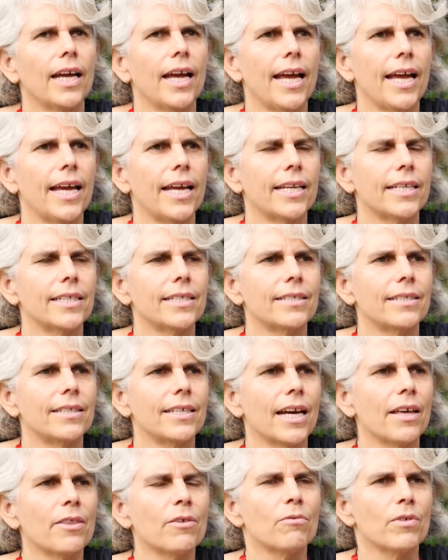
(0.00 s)
And
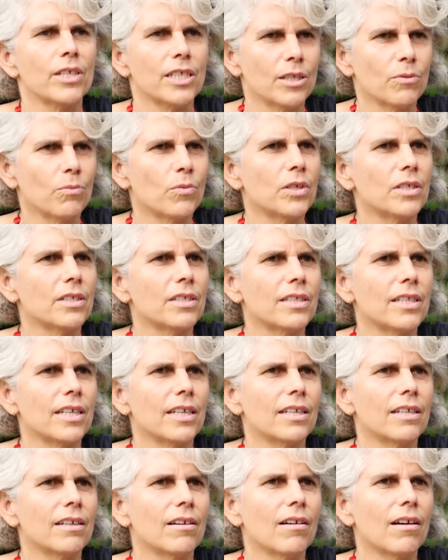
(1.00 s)
the other reason was
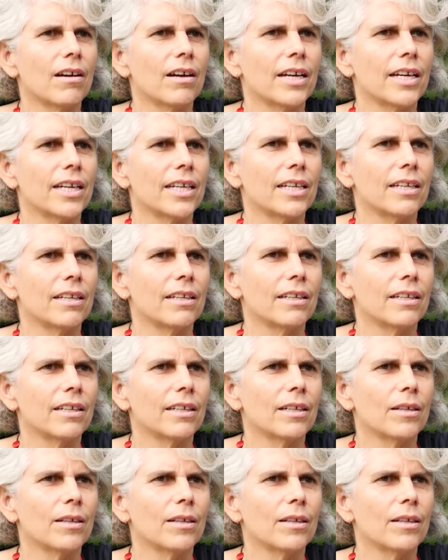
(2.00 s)
that I